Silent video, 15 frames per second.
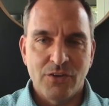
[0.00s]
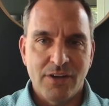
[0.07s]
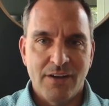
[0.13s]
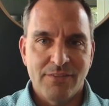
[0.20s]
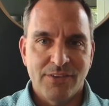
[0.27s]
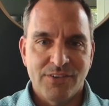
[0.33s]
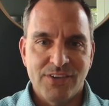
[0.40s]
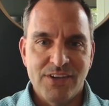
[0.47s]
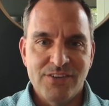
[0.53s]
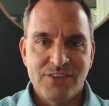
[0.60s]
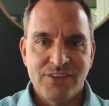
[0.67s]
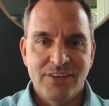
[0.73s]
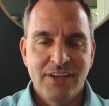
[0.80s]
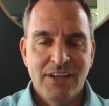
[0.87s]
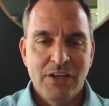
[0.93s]

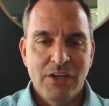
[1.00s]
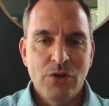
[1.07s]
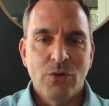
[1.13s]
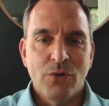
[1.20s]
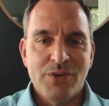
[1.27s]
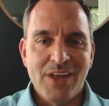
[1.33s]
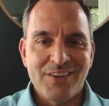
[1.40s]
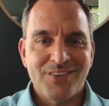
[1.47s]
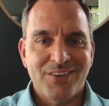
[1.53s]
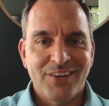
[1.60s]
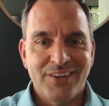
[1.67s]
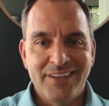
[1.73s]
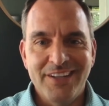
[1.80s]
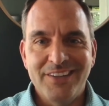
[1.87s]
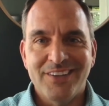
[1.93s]
conversation, you don't
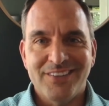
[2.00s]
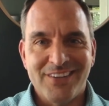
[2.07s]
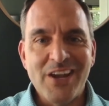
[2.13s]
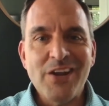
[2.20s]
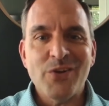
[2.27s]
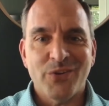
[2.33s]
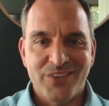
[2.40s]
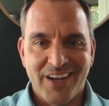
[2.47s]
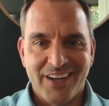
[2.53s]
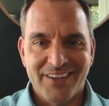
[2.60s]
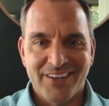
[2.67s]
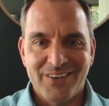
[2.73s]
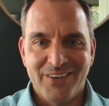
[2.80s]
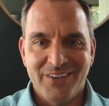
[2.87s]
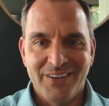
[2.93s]
necessarily need to say you're
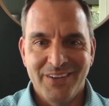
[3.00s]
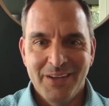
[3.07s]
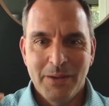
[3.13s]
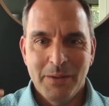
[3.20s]
technical,